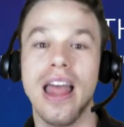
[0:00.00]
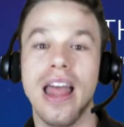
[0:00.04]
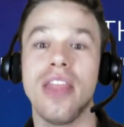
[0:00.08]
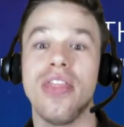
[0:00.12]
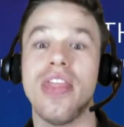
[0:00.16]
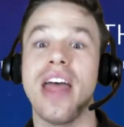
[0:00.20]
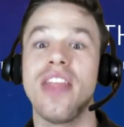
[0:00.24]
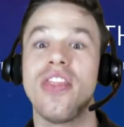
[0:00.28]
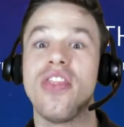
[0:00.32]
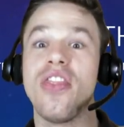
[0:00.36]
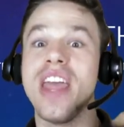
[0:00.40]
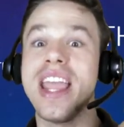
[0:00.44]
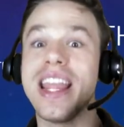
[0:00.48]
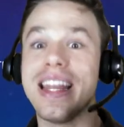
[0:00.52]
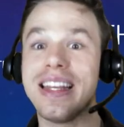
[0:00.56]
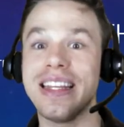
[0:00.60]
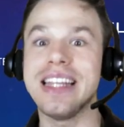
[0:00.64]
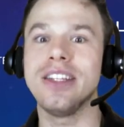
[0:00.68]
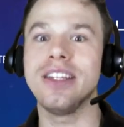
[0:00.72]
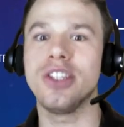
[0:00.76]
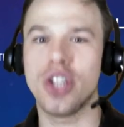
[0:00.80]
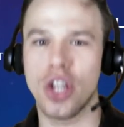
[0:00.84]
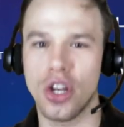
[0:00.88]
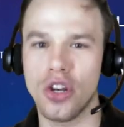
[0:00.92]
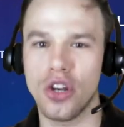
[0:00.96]
that they
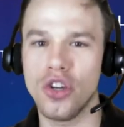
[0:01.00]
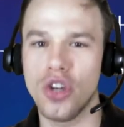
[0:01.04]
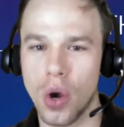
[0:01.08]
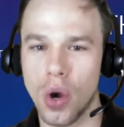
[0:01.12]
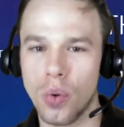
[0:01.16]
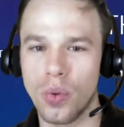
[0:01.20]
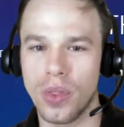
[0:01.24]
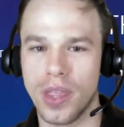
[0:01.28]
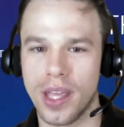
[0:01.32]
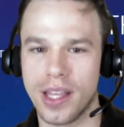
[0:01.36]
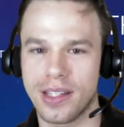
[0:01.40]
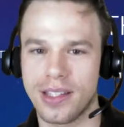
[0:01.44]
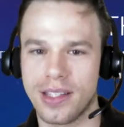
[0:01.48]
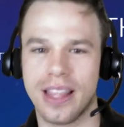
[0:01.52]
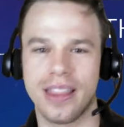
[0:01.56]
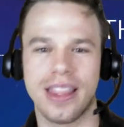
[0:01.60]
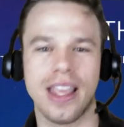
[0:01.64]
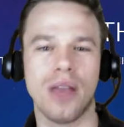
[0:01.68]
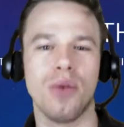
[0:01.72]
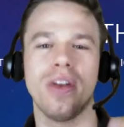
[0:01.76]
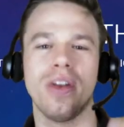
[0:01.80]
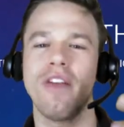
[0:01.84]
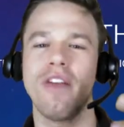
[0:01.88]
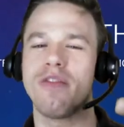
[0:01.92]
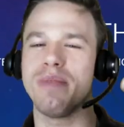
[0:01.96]
need to know this, that they
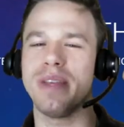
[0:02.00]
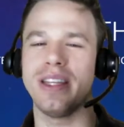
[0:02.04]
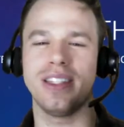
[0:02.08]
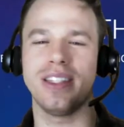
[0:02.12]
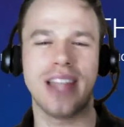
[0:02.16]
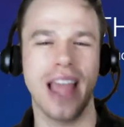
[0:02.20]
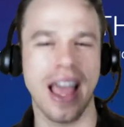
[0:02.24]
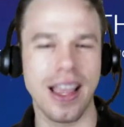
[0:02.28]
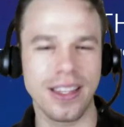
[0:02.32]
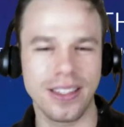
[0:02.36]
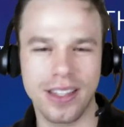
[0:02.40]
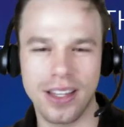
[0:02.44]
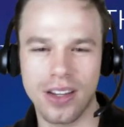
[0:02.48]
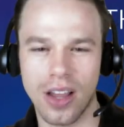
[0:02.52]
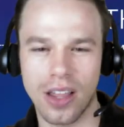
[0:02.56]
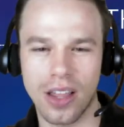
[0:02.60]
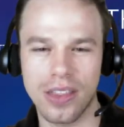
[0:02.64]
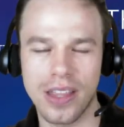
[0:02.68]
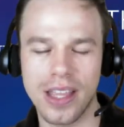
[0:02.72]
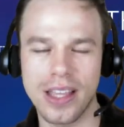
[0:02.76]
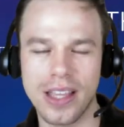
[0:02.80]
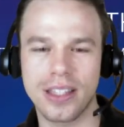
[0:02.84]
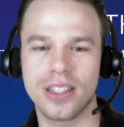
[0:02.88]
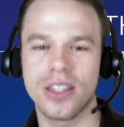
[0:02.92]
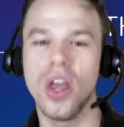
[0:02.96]
would ever be tested on
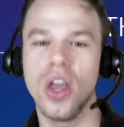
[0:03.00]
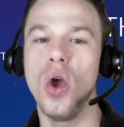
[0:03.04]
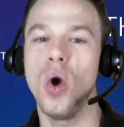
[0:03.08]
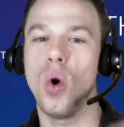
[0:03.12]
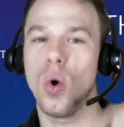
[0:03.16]
this,